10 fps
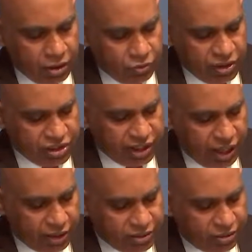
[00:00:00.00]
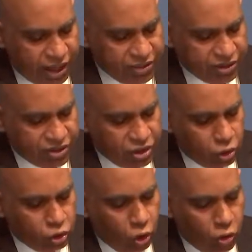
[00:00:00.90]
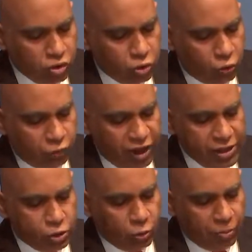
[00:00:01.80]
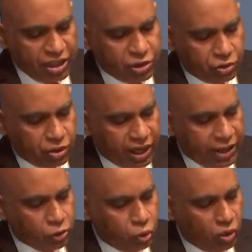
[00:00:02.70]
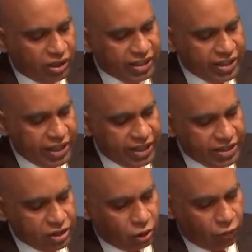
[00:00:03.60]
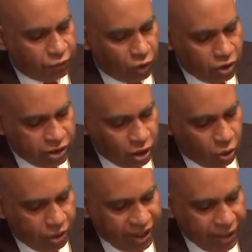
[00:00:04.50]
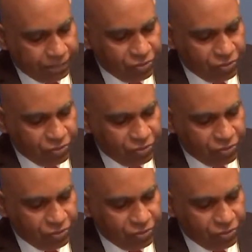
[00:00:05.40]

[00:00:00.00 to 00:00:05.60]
those who fail to mature and who are in danger of falling away.